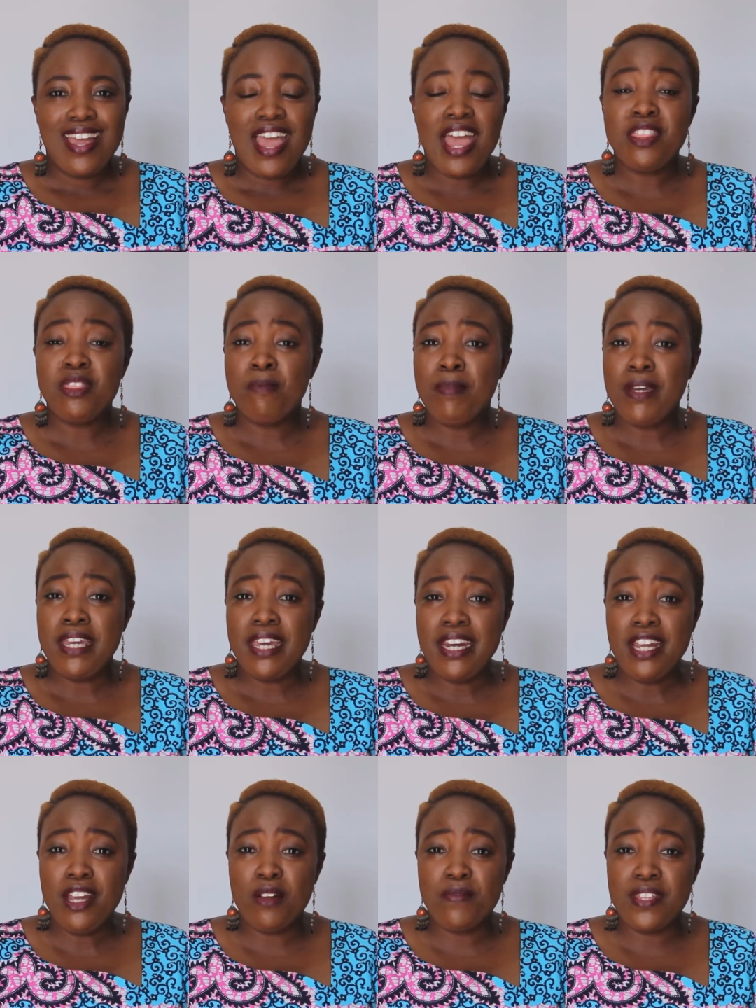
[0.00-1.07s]
At the
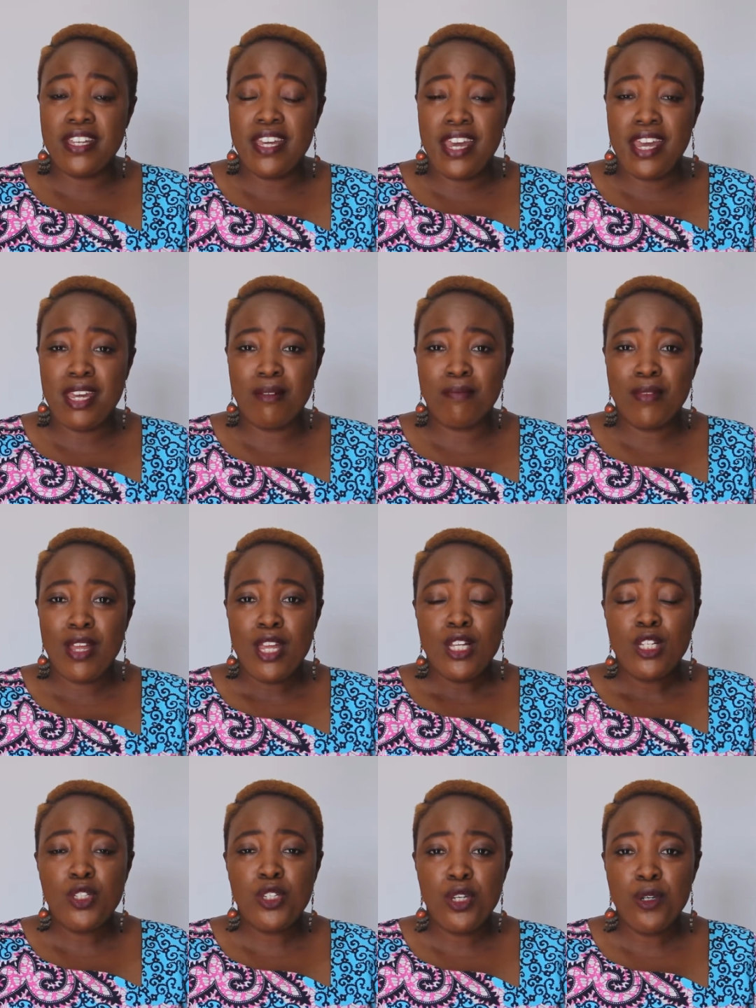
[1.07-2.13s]
beginning of the
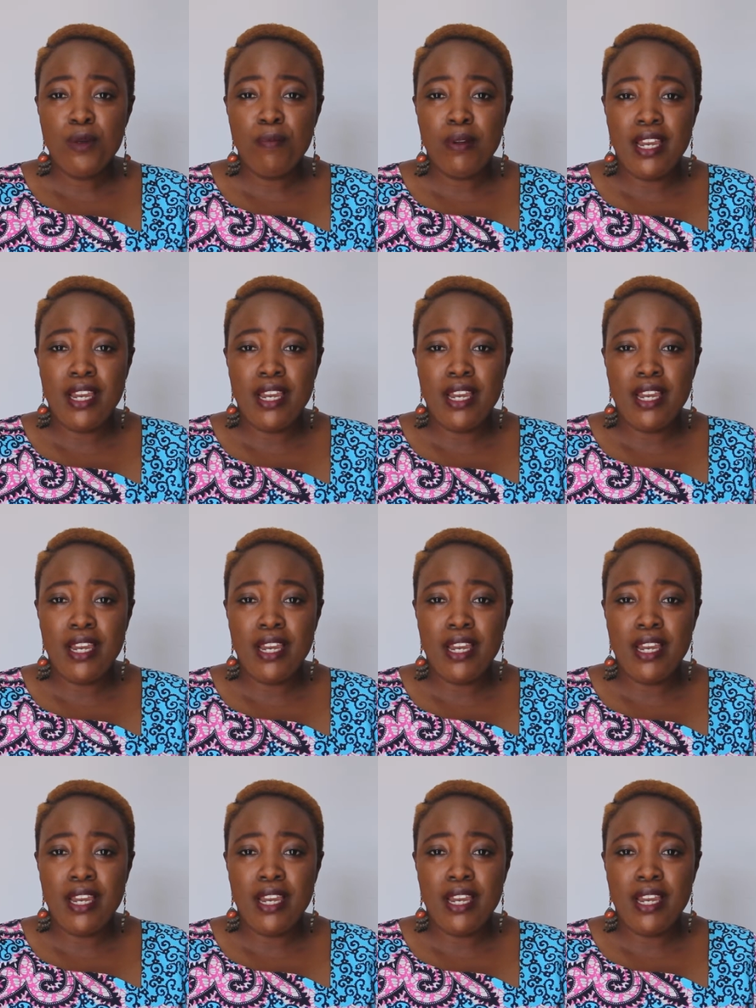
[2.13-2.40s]
game, 2